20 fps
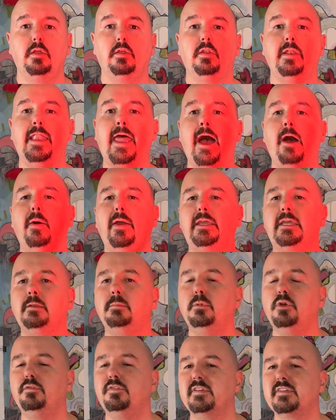Now I can
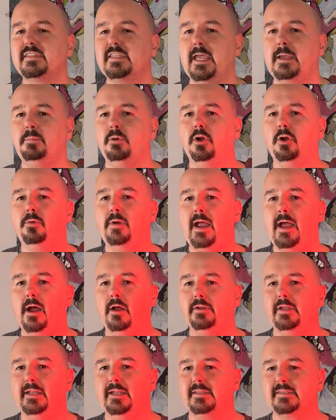move the saber
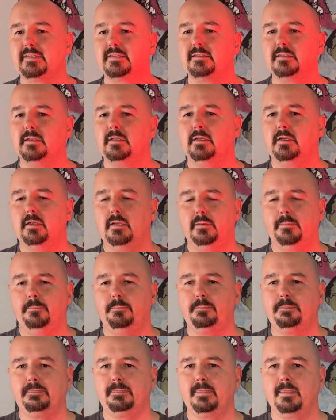around and it's
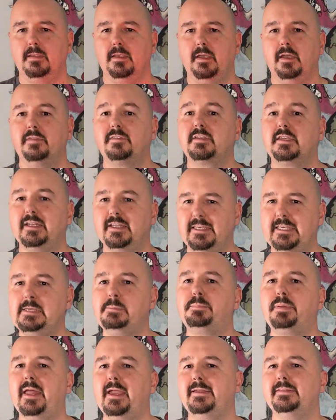going to
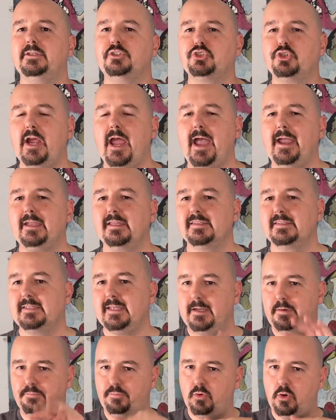keep playing the track
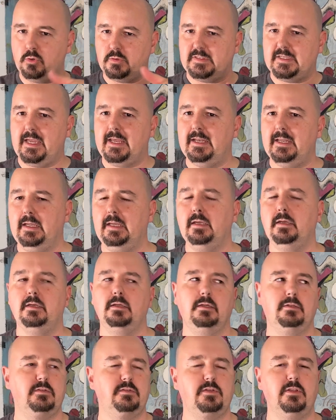instead of rotating
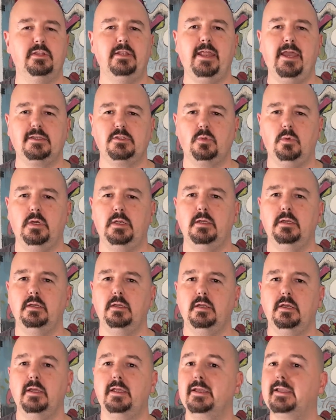to the next one.
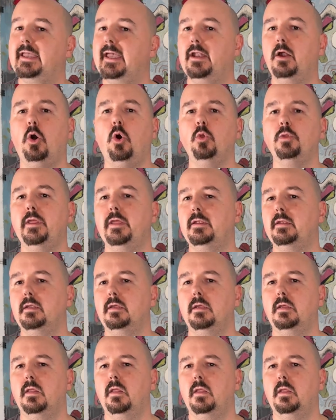Again, hold it
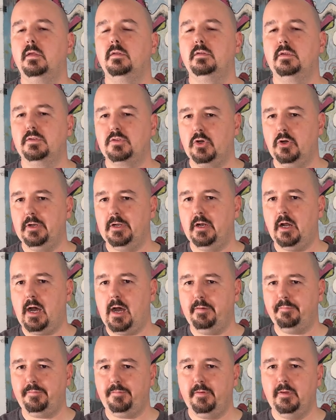to turn it
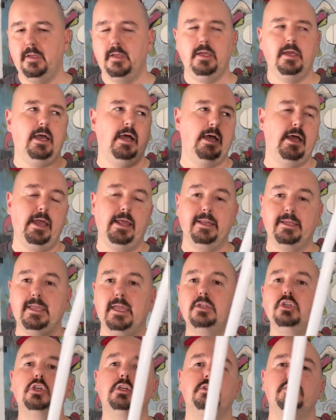off. And
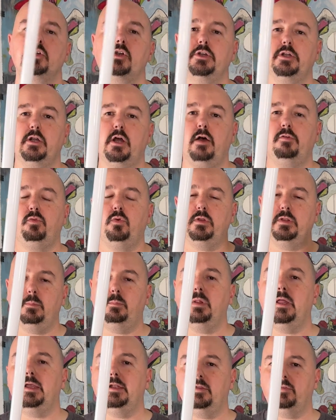again, you can turn it off when the
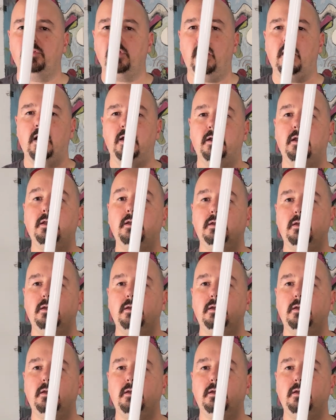blade is on.